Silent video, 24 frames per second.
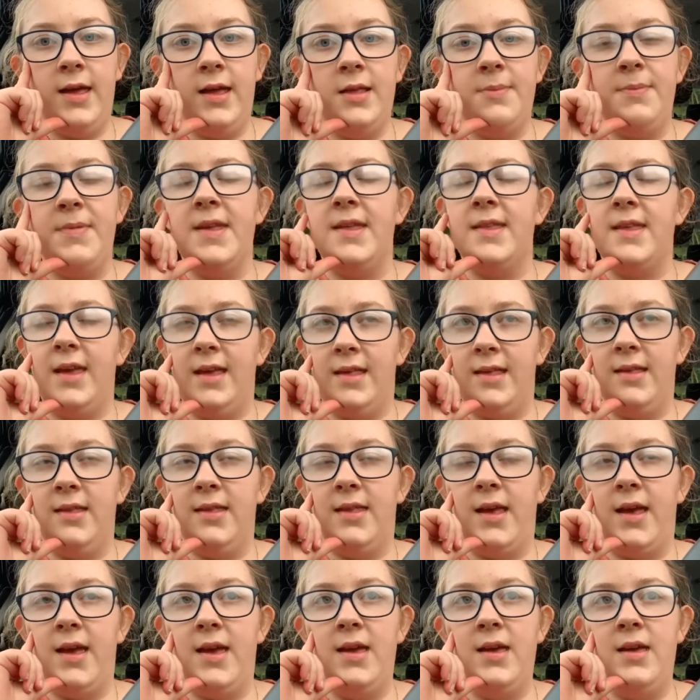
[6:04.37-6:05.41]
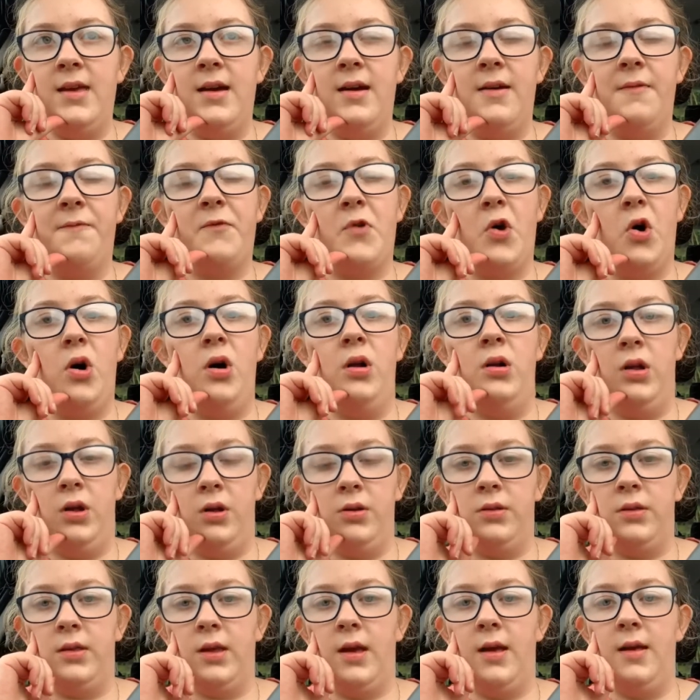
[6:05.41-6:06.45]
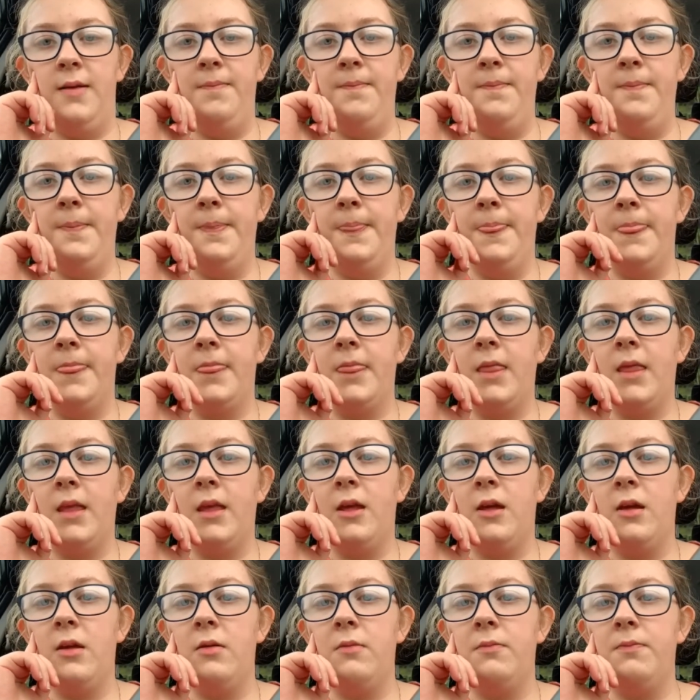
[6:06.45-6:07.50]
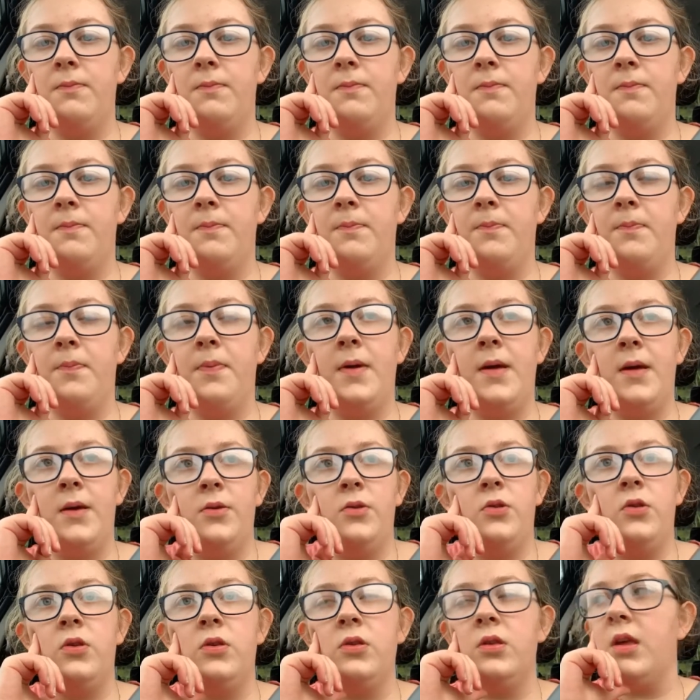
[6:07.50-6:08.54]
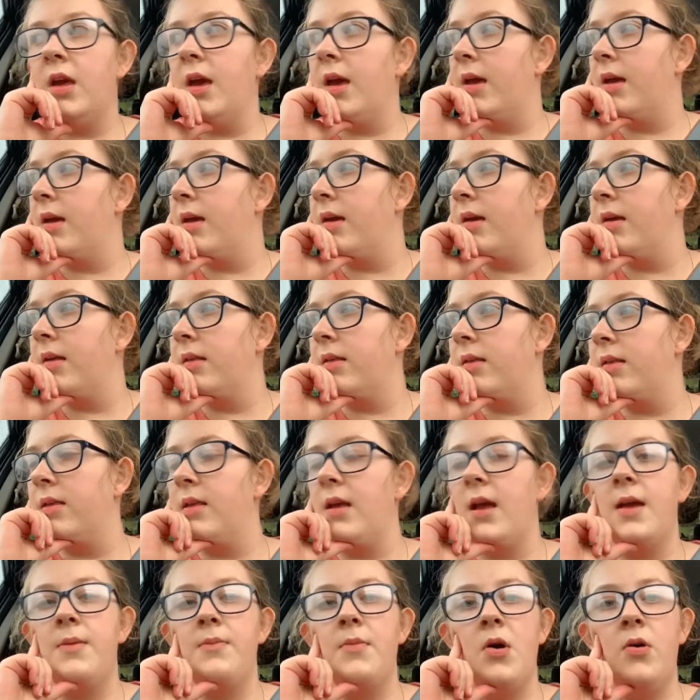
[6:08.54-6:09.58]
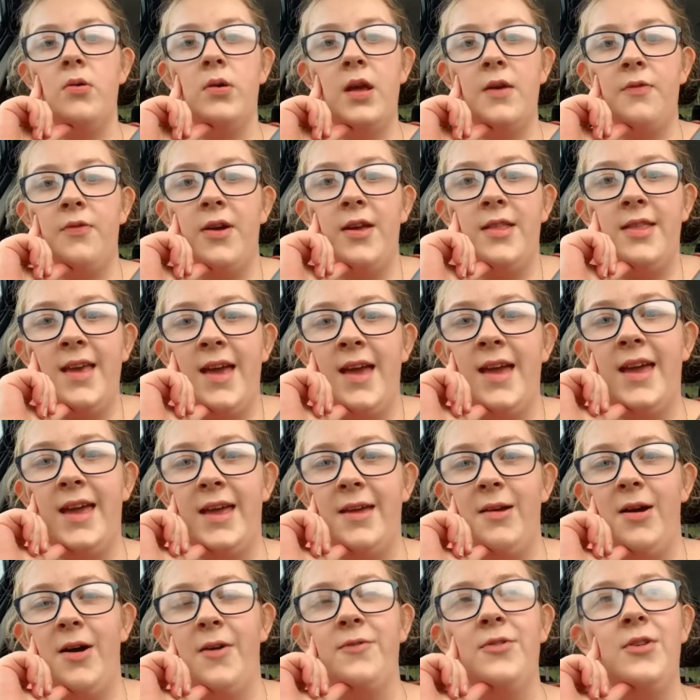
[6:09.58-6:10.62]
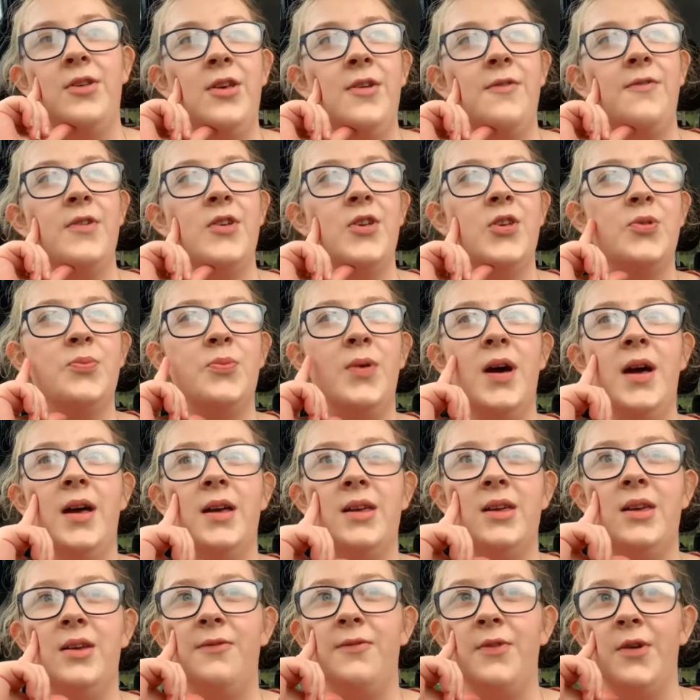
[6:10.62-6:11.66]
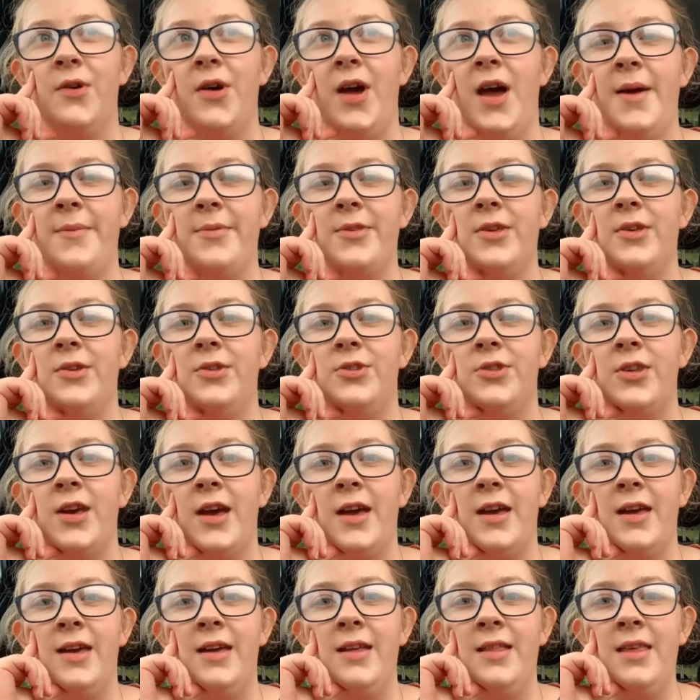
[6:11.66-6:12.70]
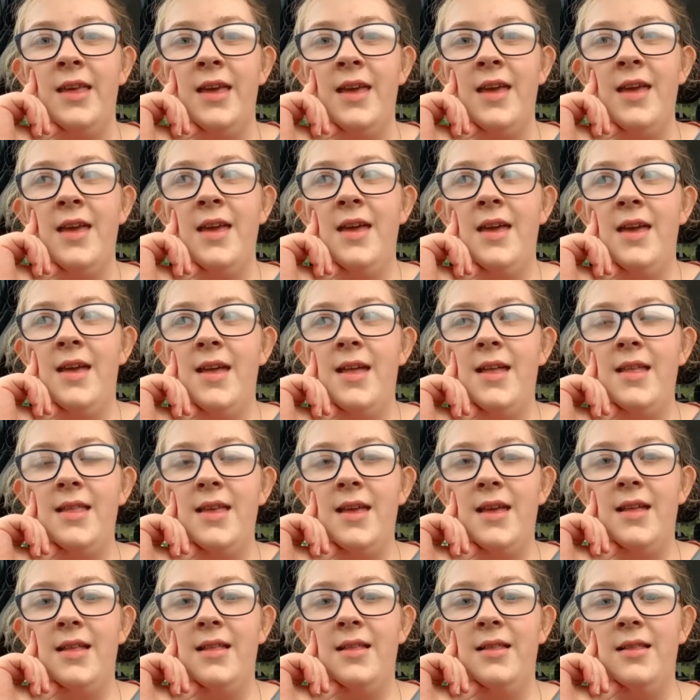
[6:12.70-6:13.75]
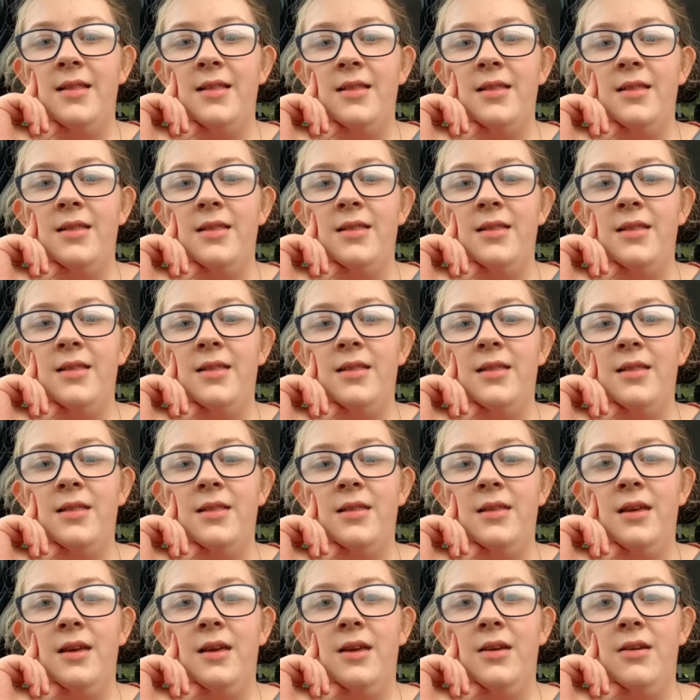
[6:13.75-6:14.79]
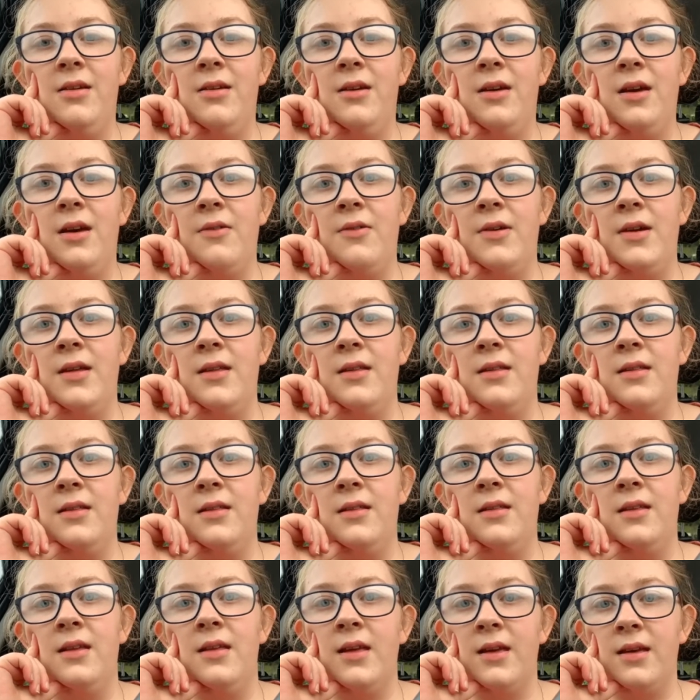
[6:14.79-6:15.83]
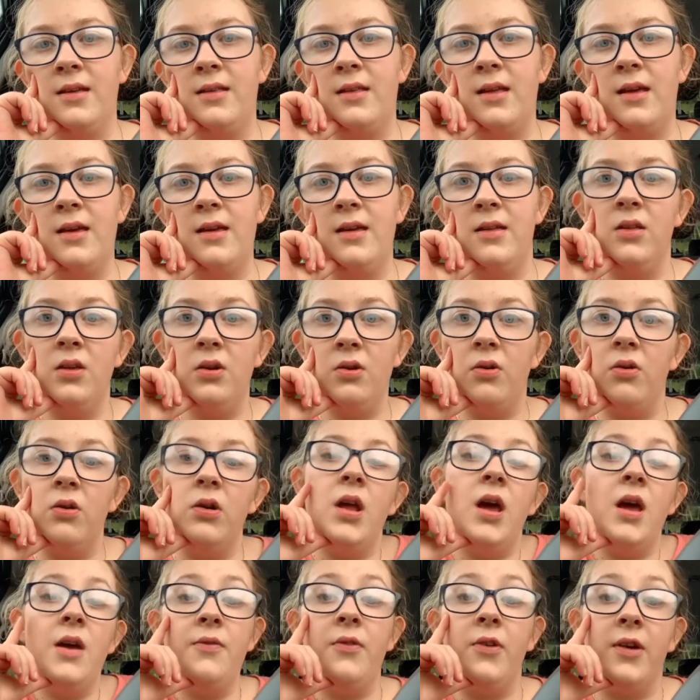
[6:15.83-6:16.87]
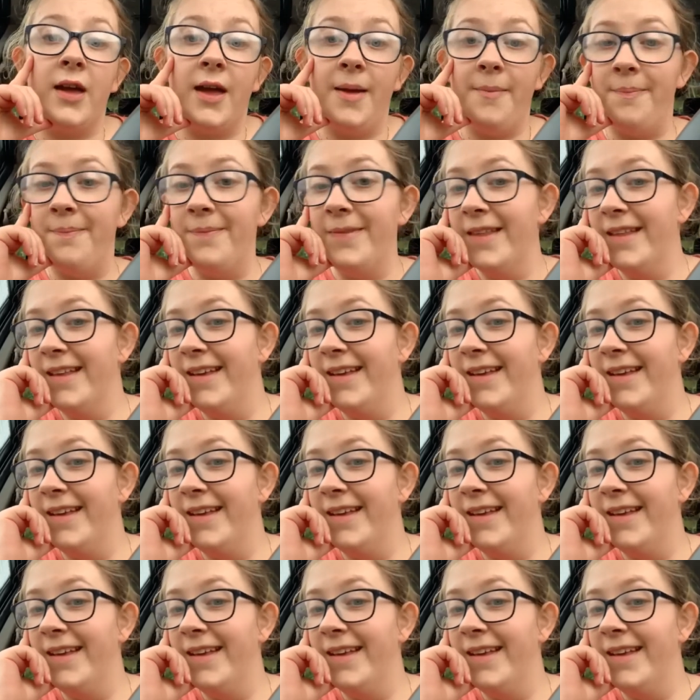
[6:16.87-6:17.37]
It's been a decent day. I've got a lot done. But it's just, yeah, it's same old every day. After you finish work, you feel absolutely shattered. And then you go in the next day and do it all over again.